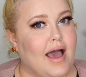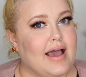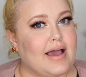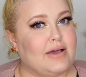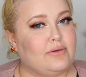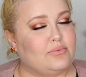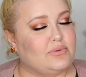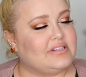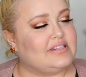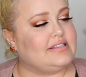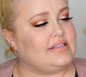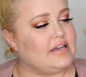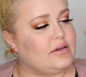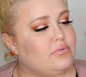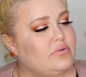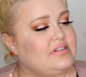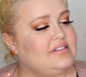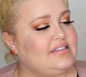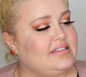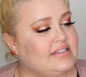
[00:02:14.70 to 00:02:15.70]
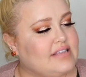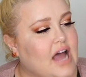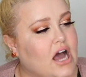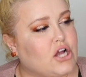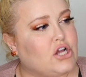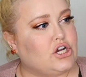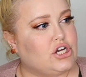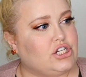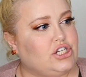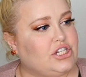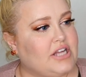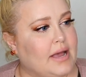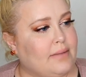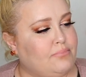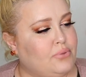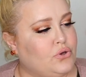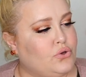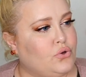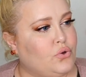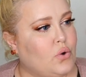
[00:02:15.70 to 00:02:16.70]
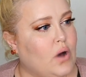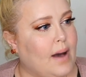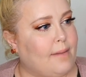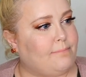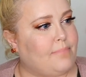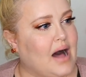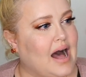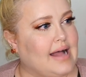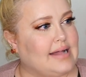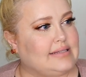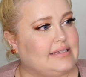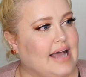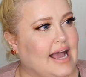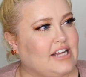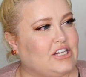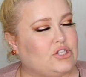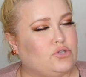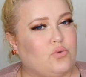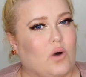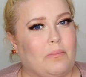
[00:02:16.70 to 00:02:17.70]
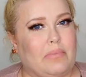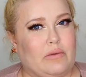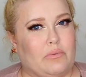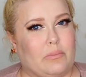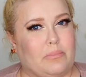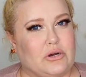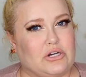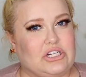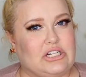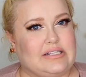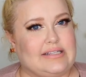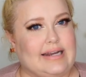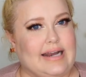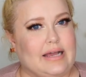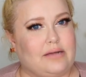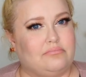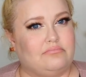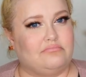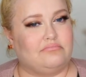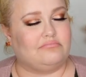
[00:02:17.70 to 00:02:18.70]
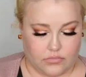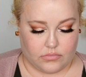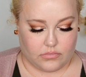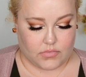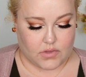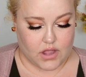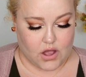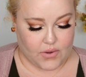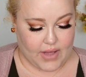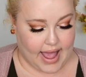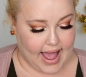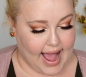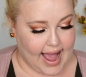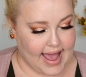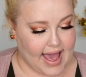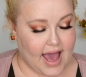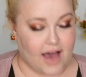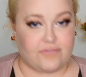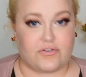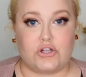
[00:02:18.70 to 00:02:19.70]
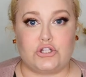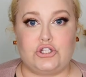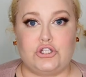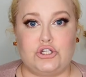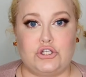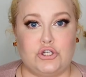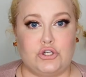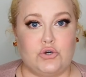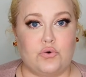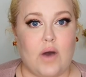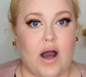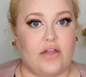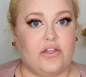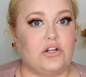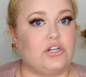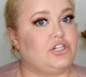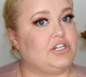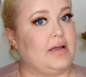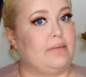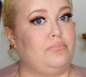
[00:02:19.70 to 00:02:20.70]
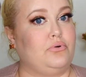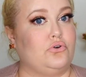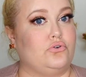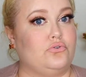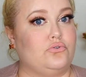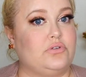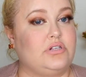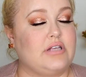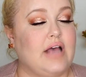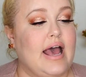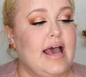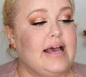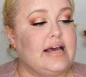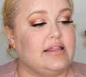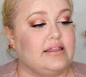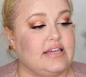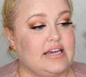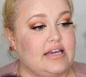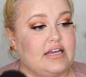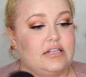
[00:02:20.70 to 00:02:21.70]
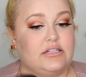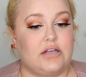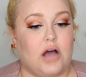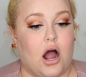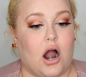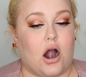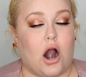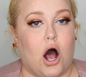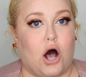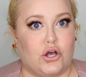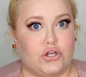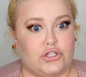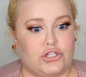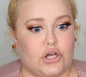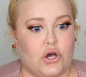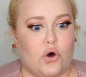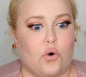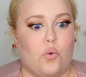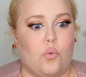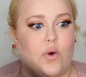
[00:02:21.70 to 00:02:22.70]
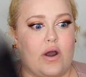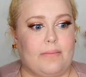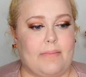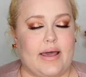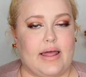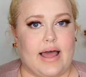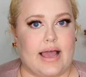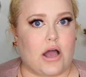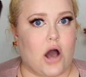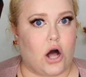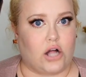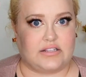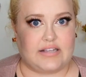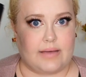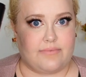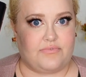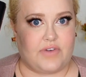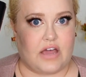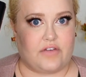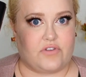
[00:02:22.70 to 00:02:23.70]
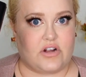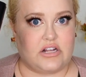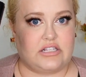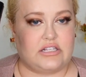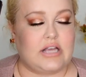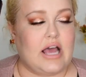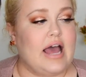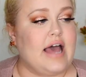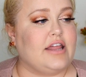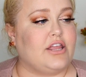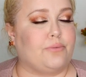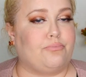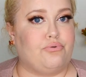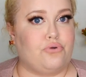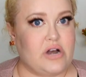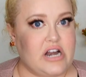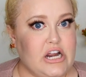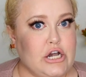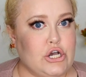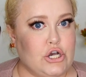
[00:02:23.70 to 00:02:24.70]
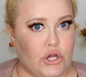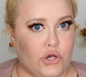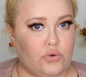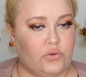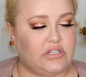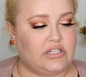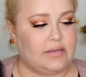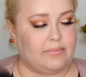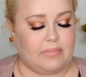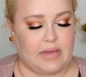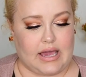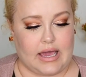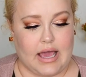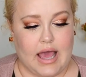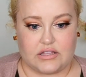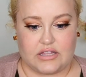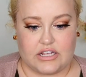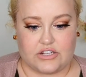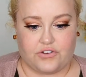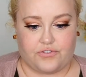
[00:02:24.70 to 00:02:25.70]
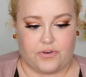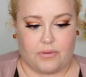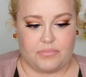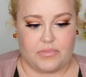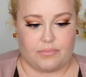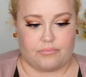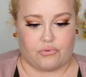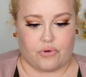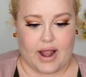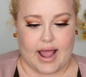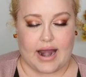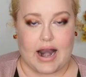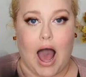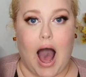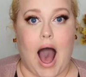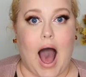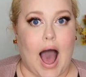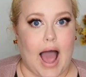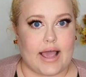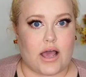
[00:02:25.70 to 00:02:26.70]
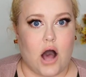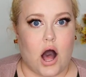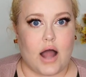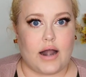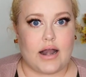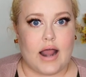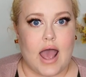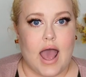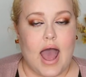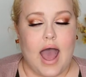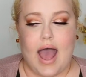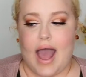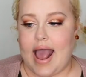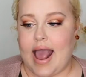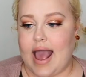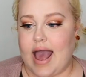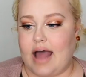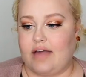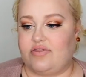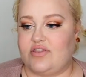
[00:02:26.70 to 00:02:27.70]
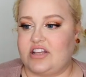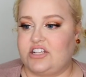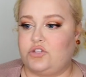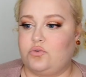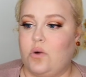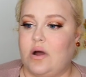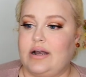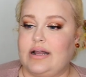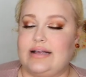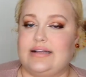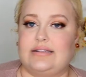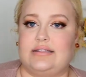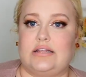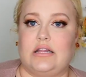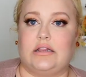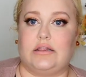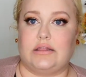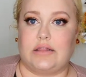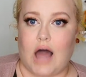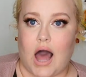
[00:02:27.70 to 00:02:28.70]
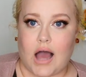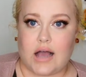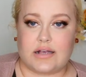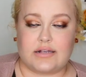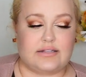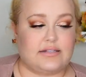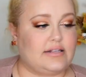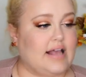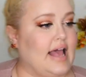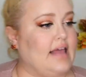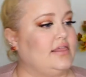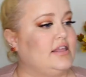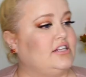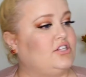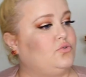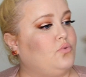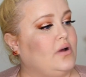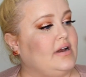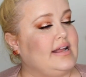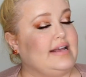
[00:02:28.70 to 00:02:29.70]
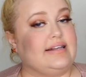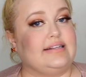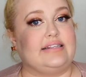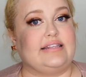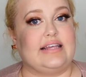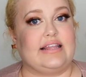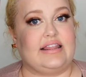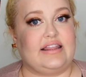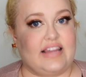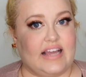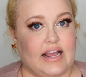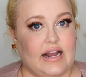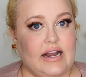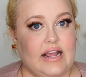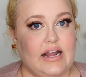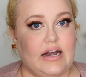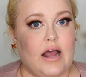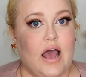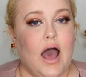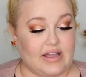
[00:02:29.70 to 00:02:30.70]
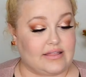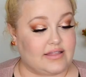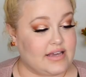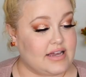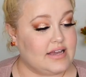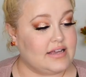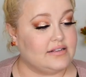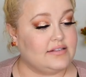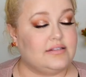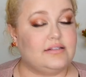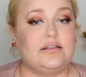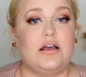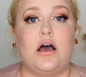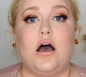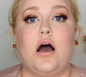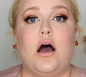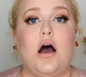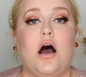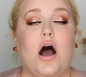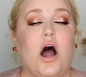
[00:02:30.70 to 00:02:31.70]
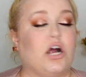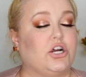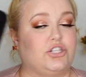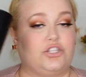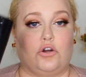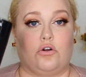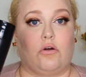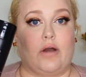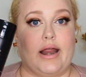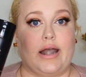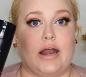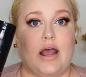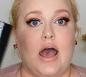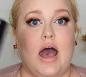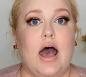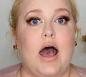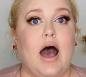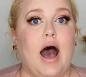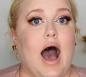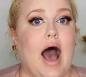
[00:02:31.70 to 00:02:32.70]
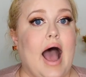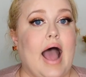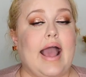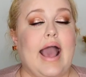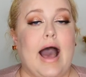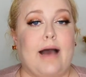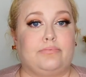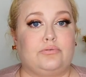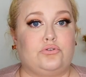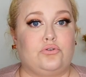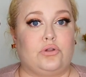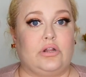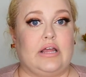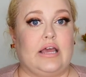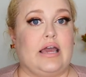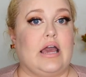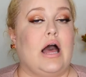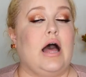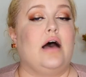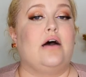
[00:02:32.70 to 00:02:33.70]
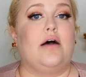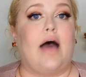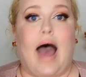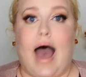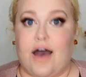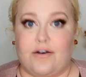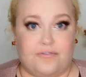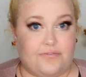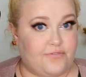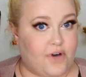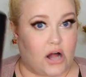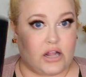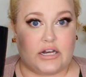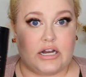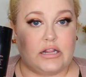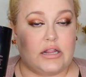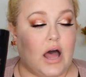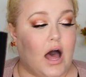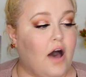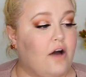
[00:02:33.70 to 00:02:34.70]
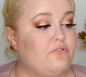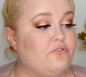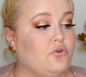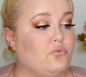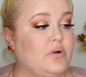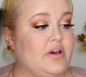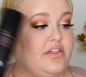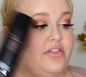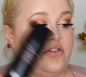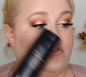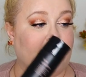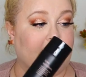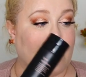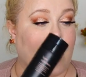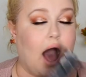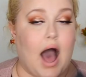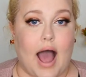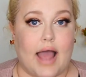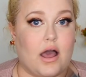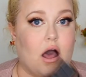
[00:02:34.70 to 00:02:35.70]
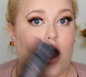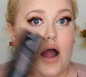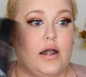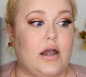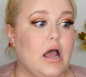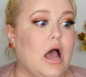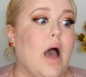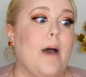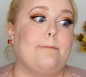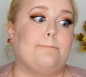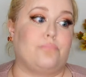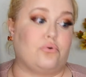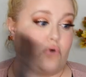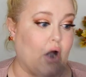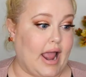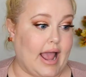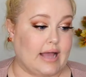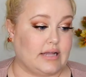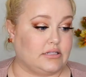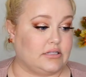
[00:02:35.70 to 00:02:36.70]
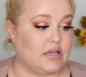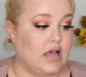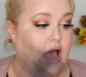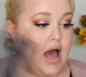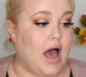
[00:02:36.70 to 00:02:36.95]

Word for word: It was it was a good shampoo, but I just won't be repurchasing it. Okay, I have two other shampoos. These are also one of my like all-time favorites. They're pretty new to me. These are from the brand Ion, and this one is the Luxe, and this one is the Thickening. These are so great. I absolutely have fallen in love with the Ion brand.